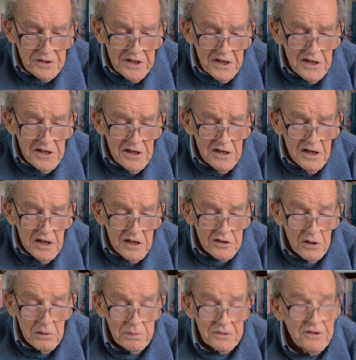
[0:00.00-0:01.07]
any
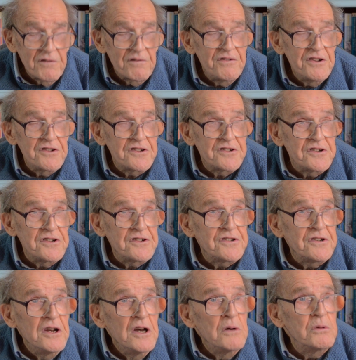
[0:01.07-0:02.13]
competent physicist
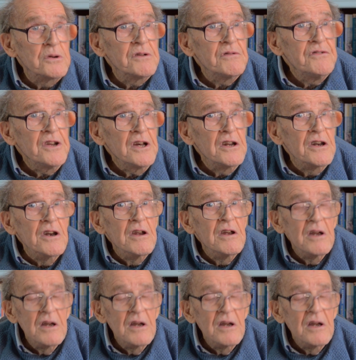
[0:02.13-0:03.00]
would have done.